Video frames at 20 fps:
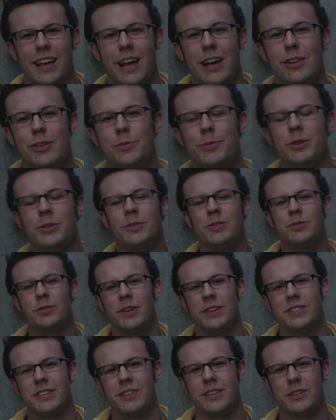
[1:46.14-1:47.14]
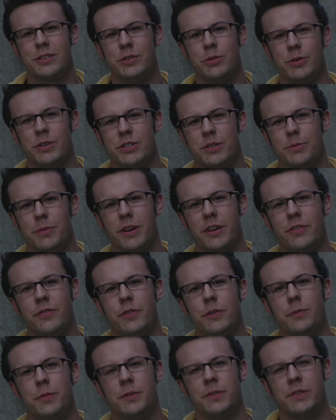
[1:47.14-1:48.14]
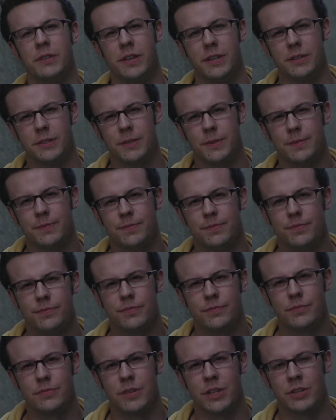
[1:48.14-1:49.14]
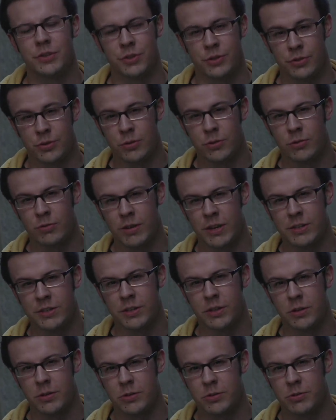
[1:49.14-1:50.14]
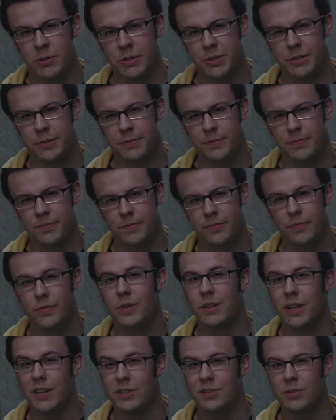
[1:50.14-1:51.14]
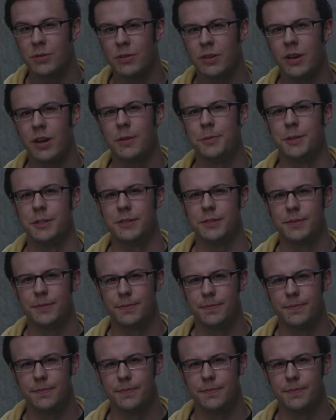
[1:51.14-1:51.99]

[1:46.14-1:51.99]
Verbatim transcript: LMU is raising their tuition by a few percent. Is your school raising your tuition? Let us know in the comments.